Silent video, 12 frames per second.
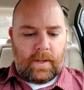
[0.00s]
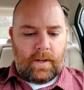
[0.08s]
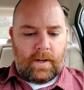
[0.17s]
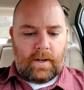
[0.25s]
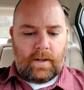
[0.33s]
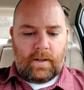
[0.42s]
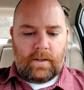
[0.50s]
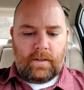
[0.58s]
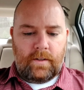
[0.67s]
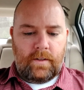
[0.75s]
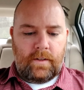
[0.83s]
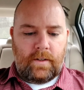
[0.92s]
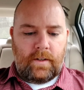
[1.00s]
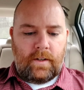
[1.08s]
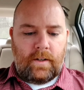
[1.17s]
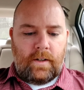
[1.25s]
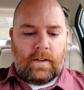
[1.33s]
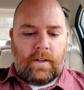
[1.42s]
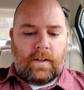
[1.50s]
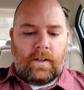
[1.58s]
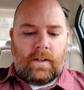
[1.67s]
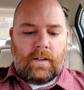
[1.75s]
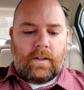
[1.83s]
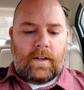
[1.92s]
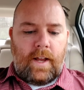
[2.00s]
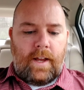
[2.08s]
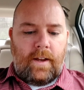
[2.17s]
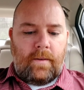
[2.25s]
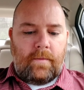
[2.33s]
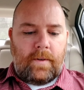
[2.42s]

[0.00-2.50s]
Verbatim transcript: Uh, name,